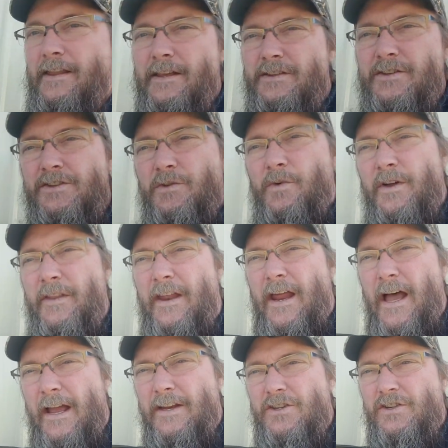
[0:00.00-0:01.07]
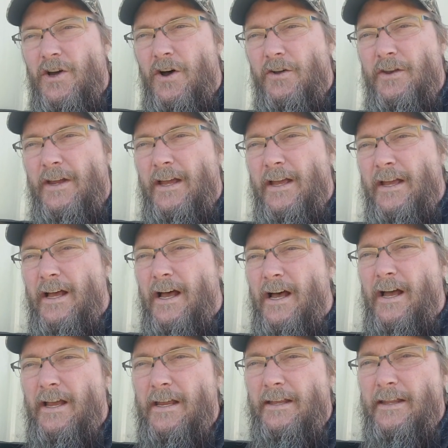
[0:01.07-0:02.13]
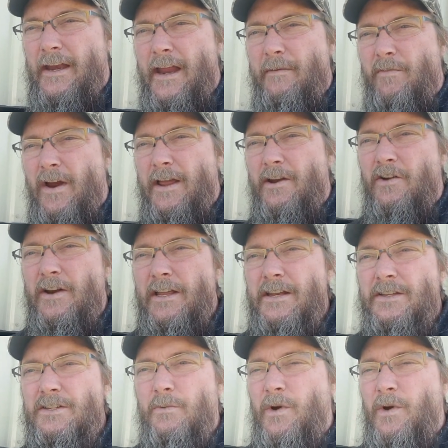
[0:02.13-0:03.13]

This is the one that I installed. The name brand on it is a